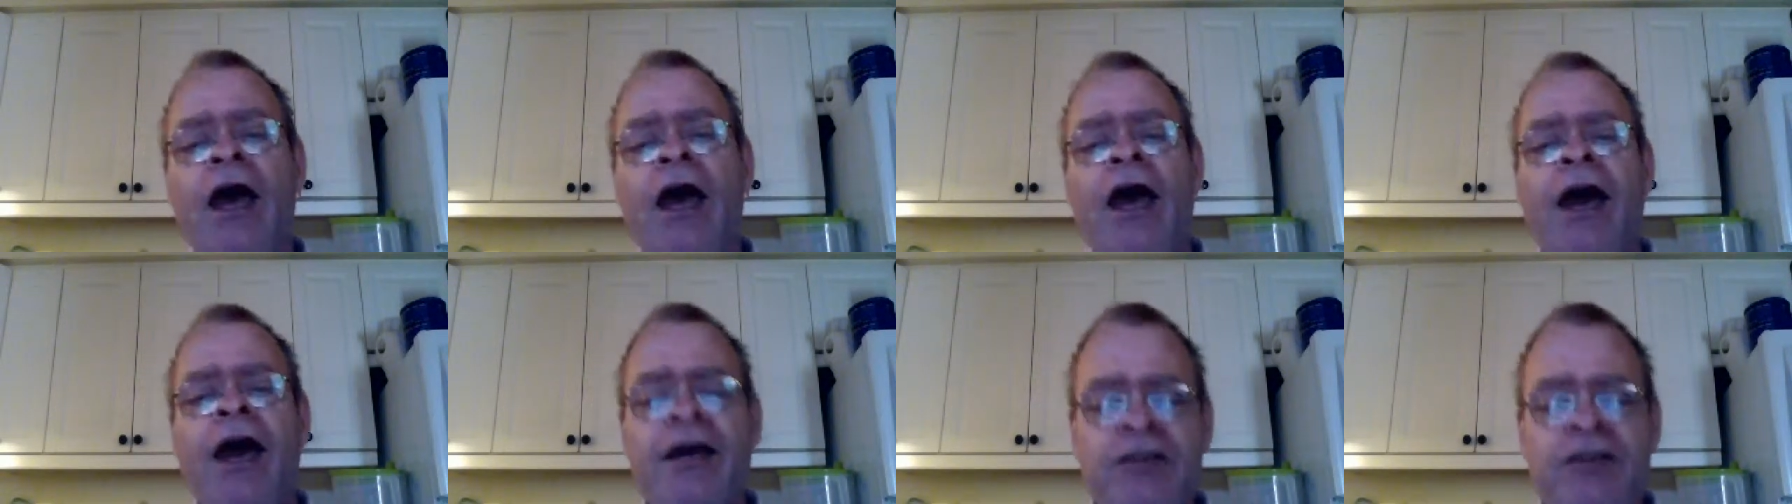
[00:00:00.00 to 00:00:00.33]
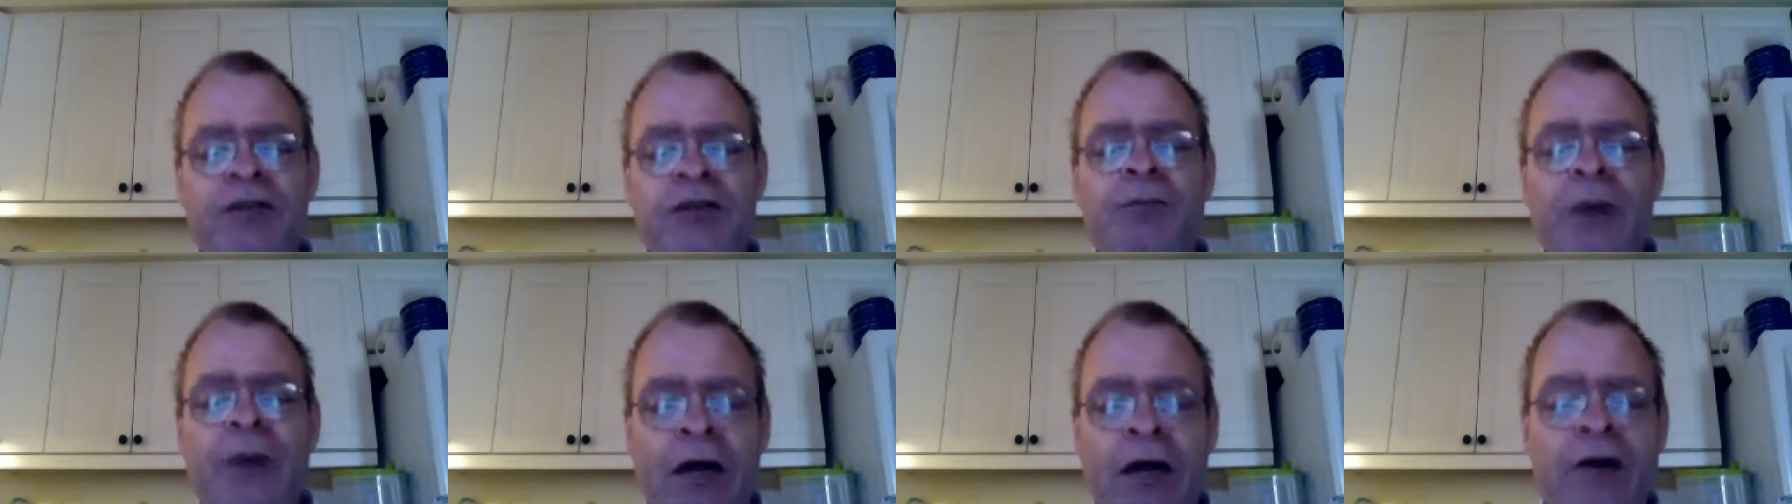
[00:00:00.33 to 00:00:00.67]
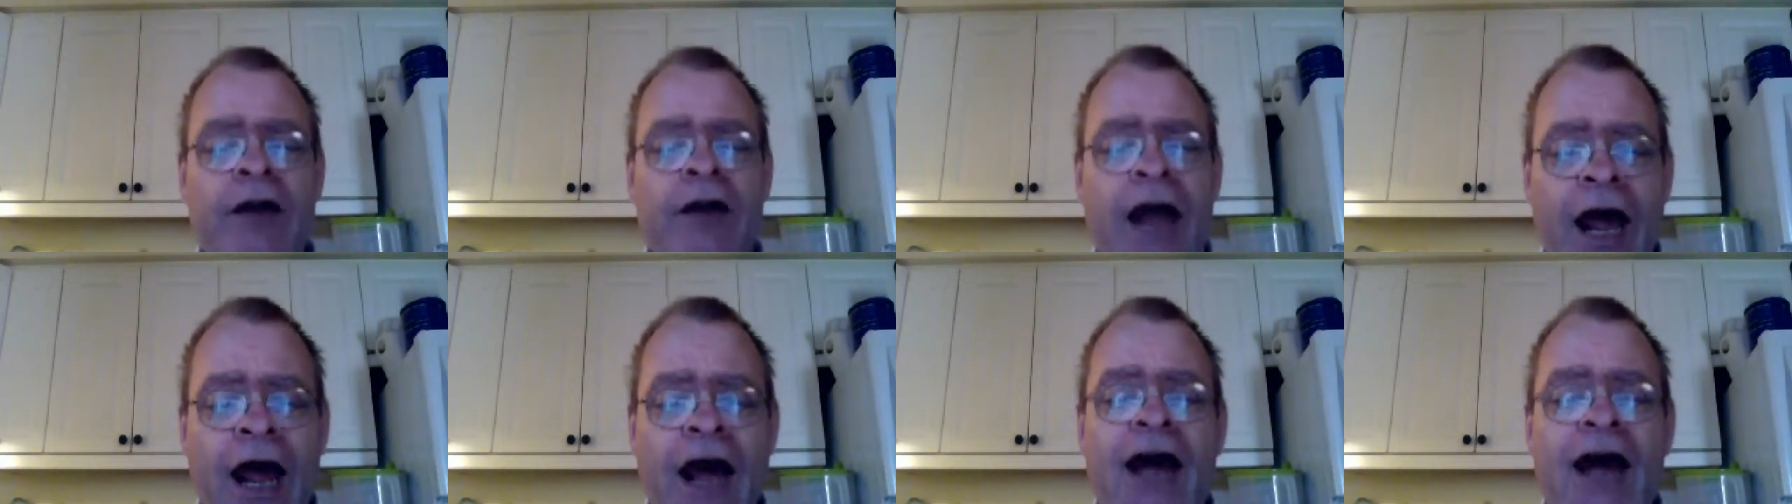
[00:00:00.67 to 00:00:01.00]
It's about
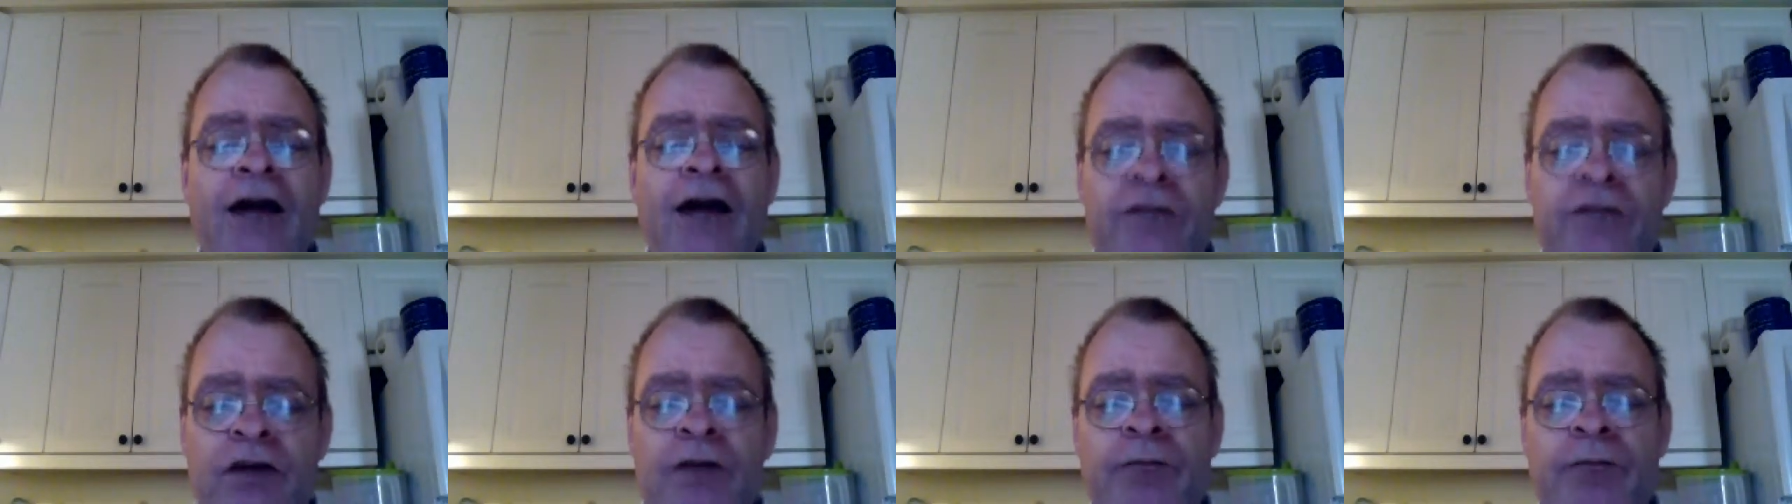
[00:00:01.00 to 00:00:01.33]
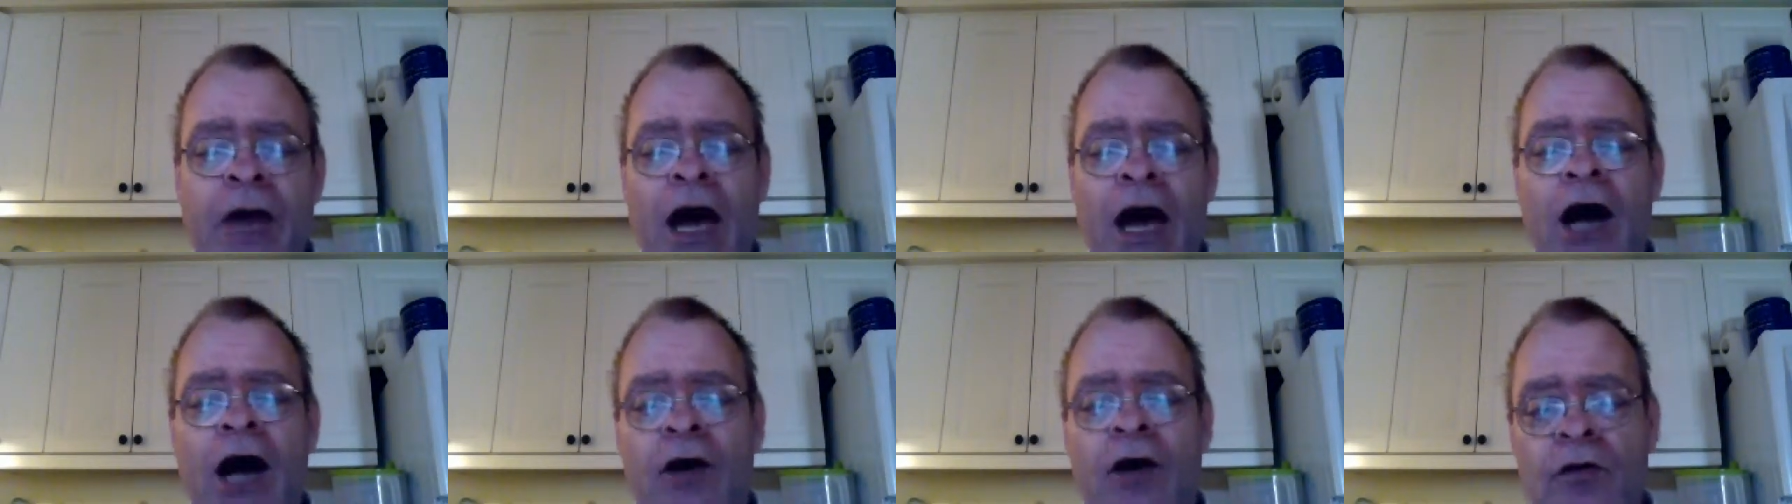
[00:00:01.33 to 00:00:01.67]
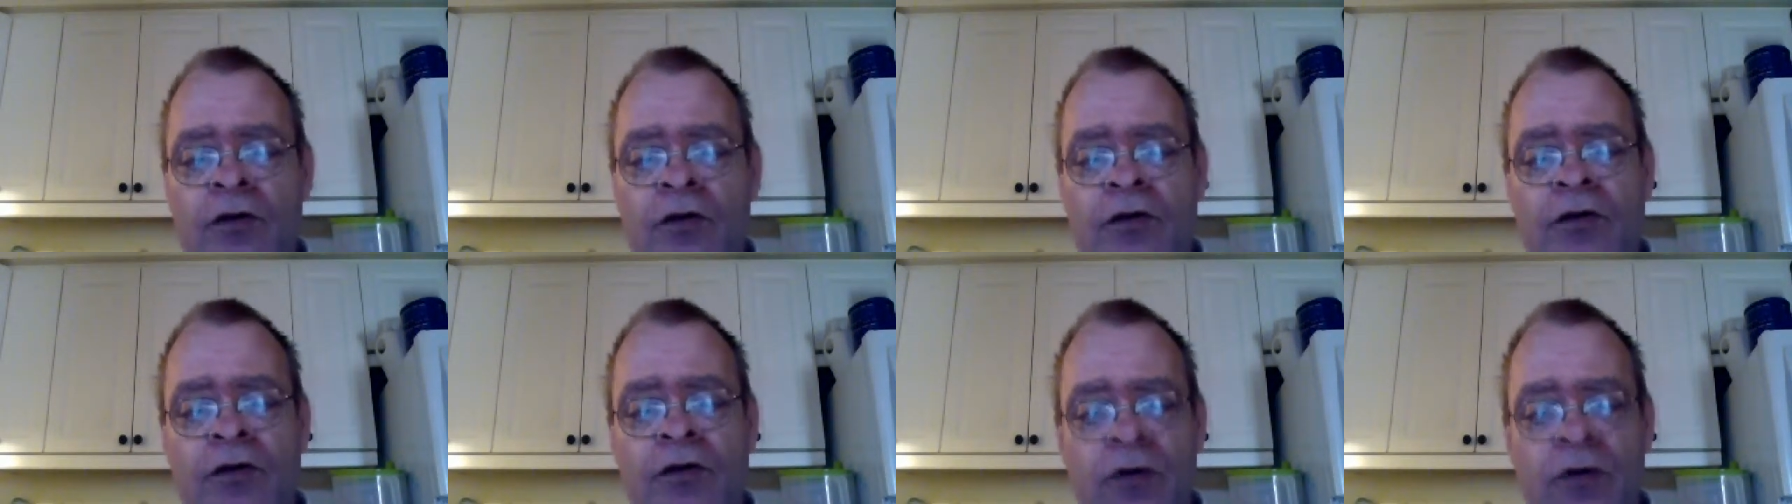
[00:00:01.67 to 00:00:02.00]
having
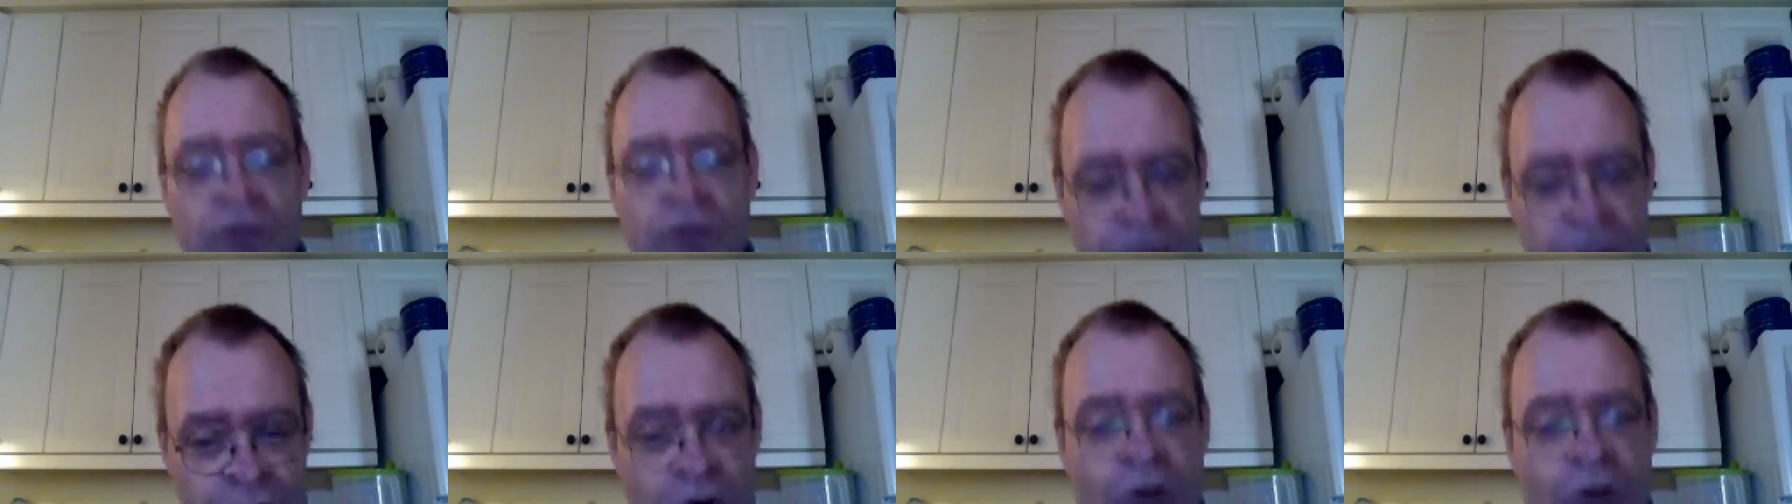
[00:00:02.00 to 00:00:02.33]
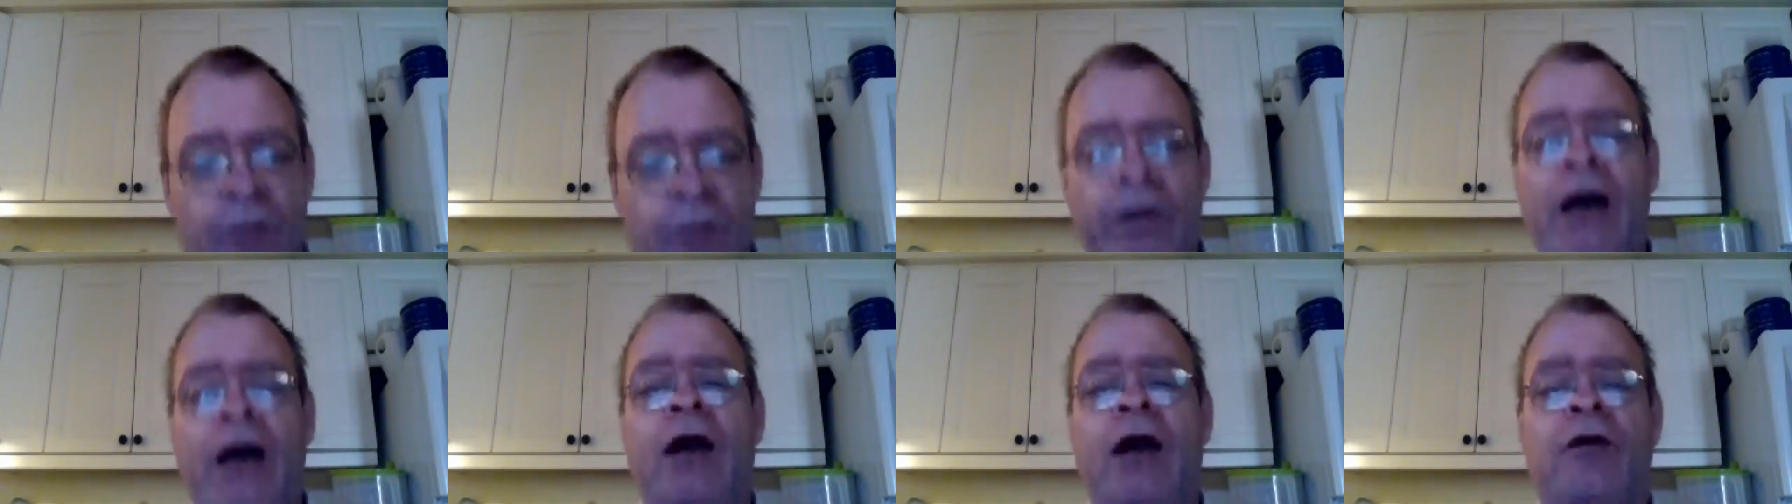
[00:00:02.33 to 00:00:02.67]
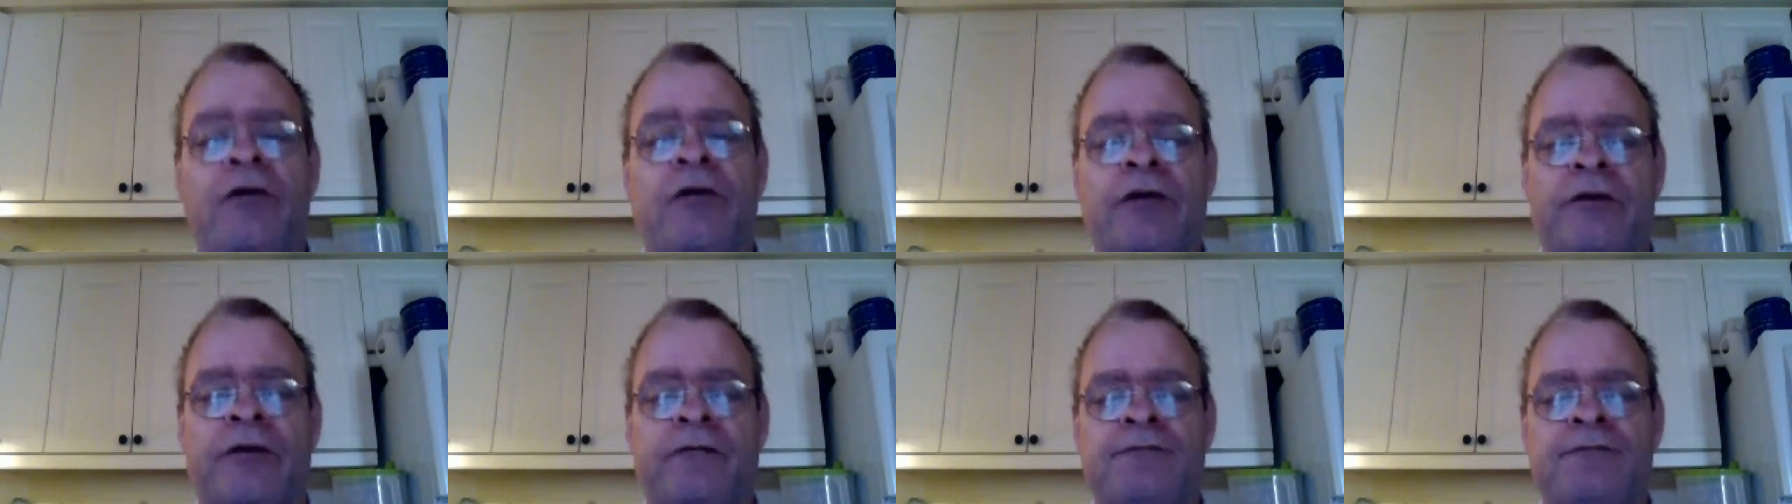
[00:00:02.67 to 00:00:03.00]
power or no power.